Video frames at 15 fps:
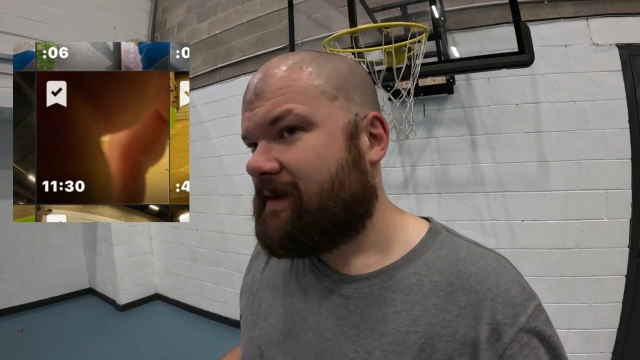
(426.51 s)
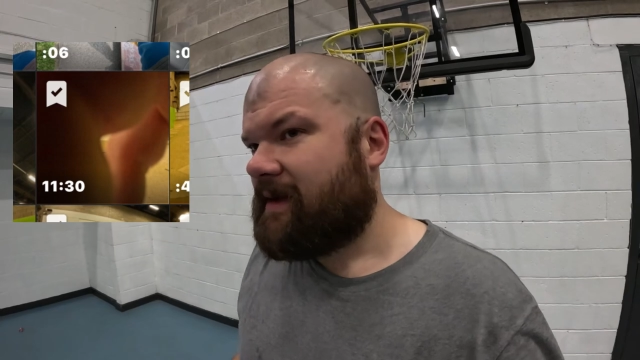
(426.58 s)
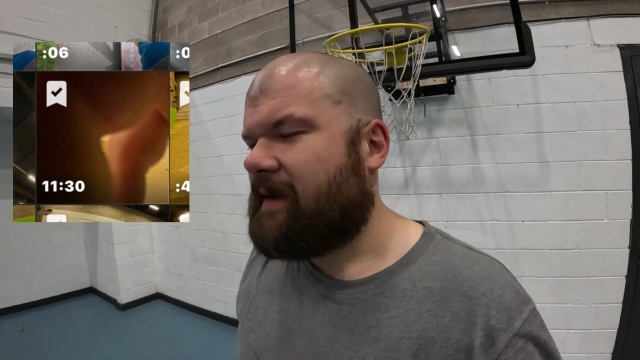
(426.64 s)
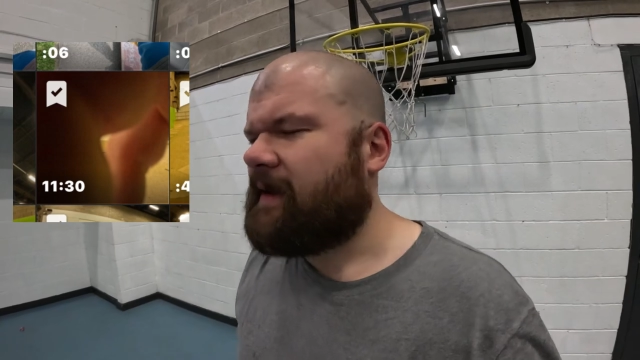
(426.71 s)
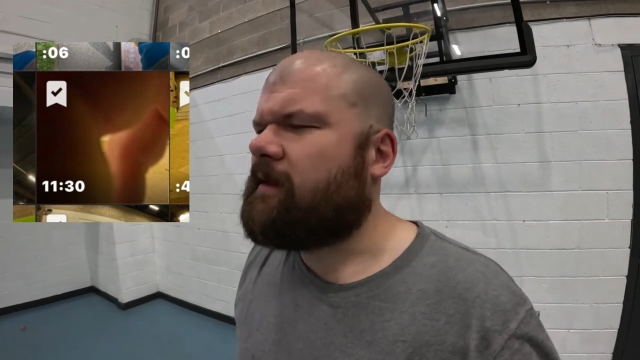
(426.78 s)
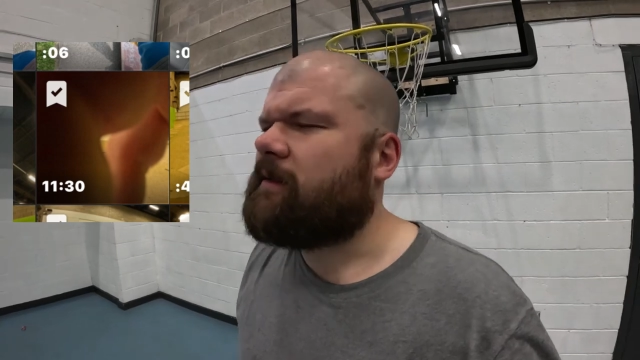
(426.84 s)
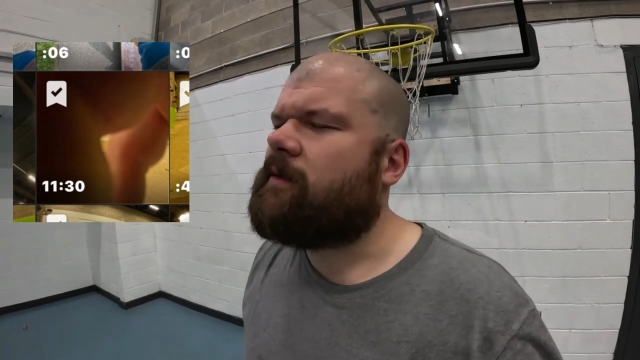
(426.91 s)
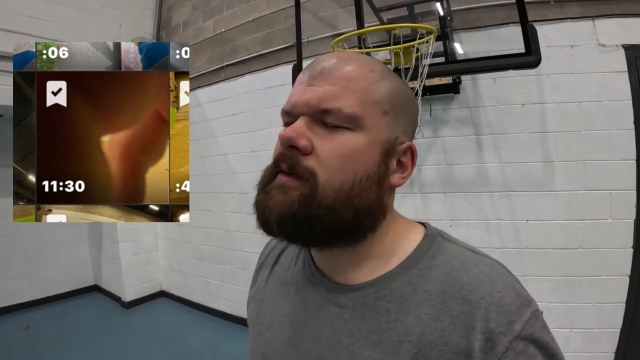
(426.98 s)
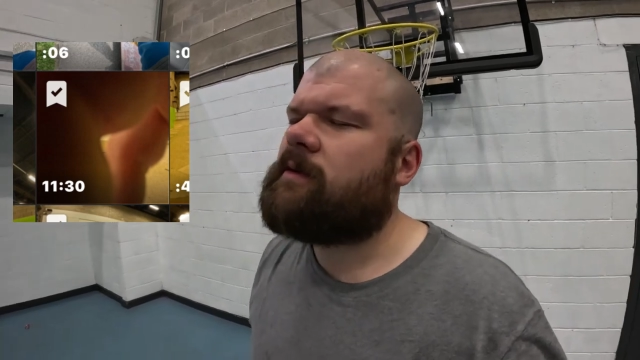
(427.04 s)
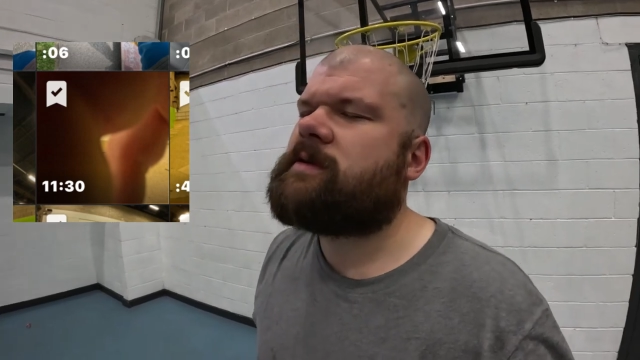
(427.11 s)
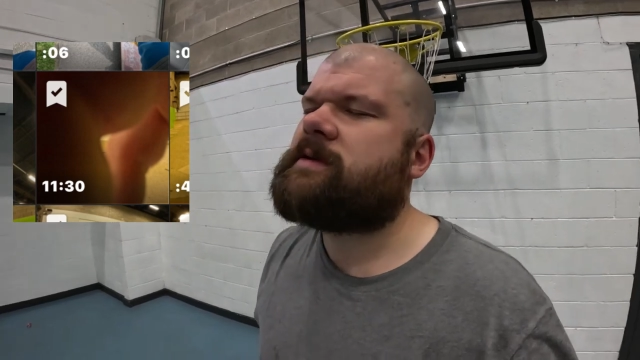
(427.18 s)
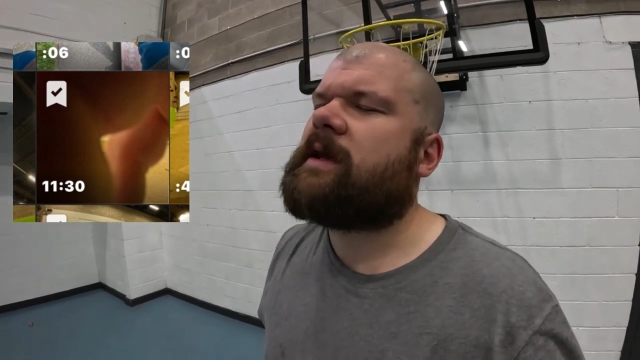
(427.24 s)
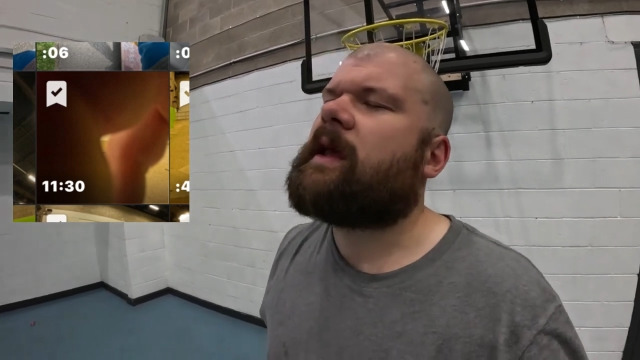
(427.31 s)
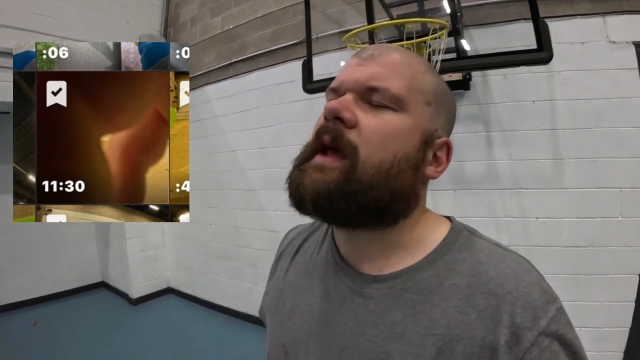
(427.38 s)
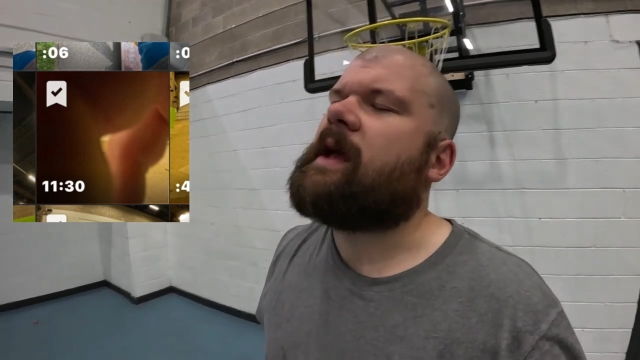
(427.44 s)
And loads
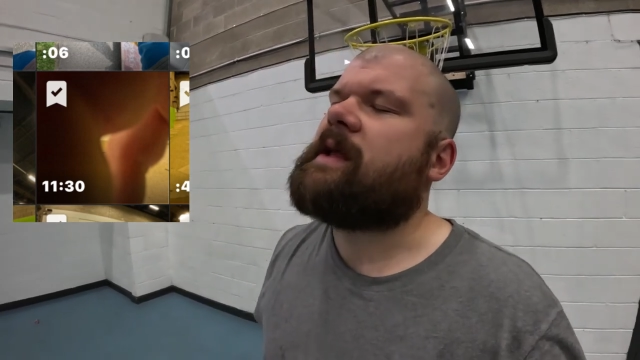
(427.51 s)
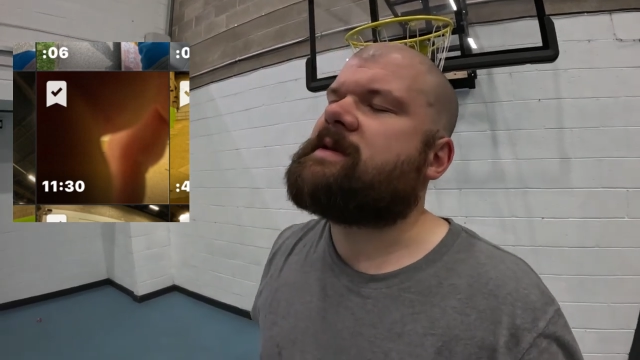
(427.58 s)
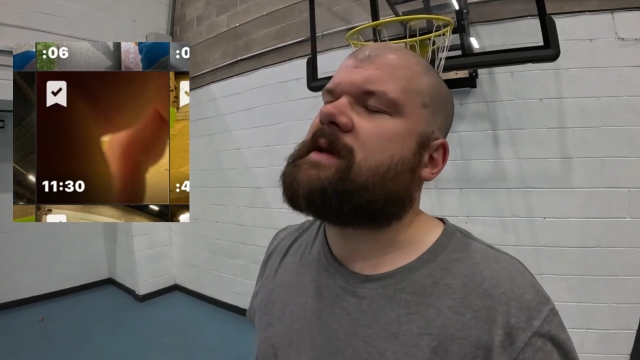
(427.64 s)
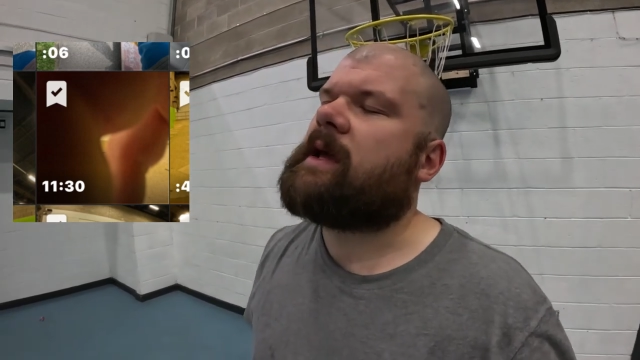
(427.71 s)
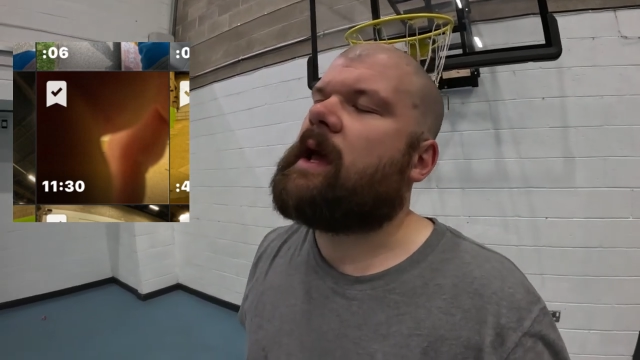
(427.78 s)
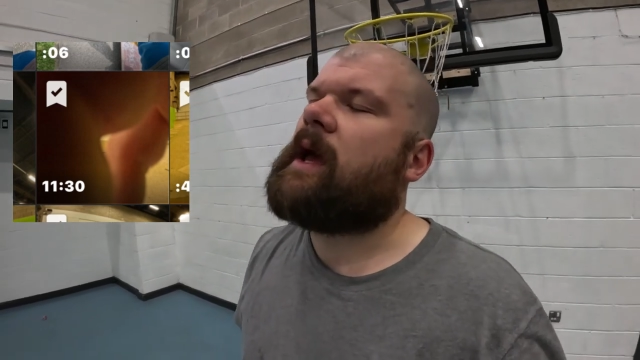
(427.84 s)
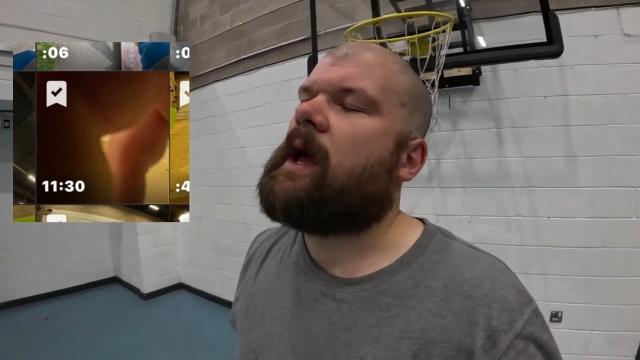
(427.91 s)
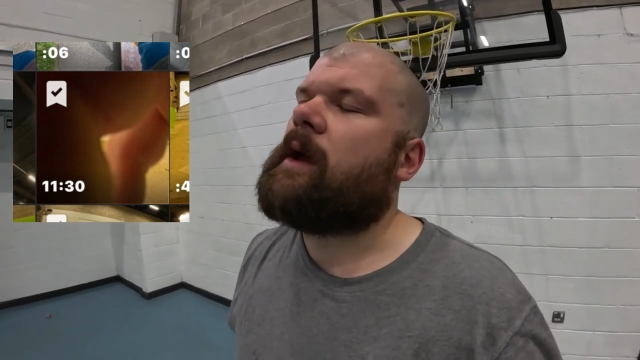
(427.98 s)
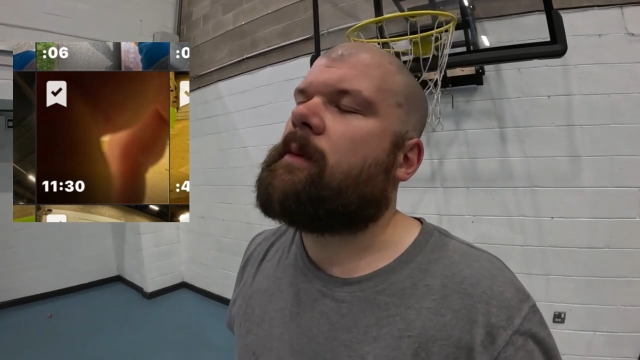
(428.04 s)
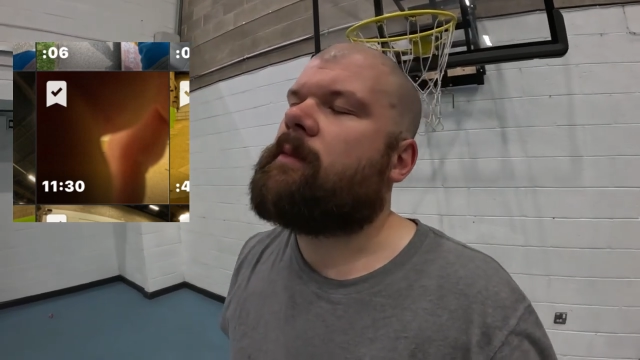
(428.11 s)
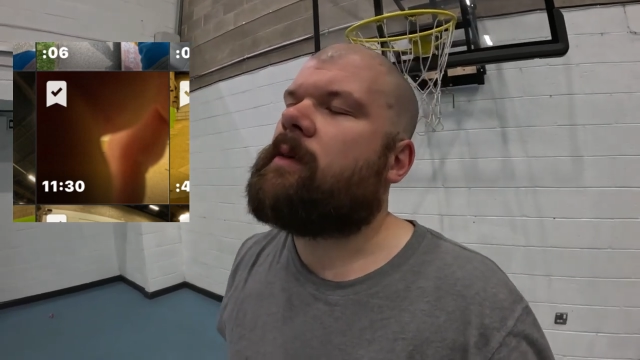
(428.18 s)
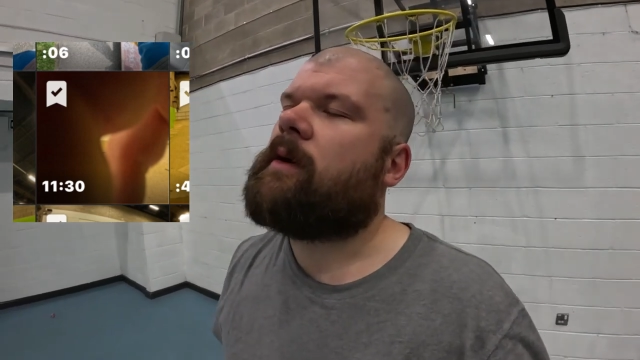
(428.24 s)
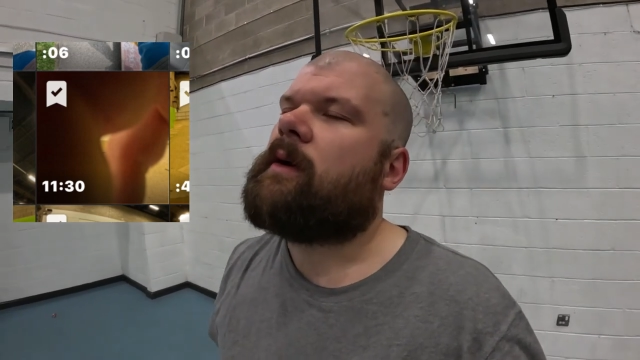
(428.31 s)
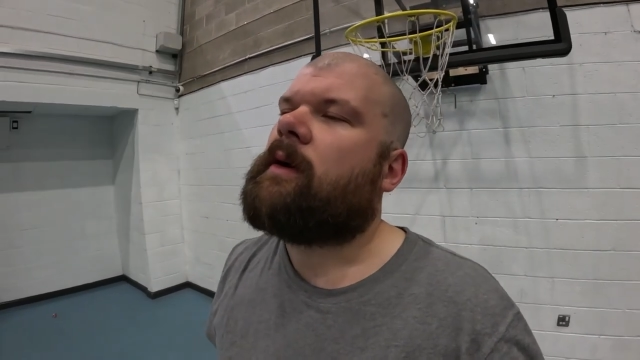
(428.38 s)
of kids came.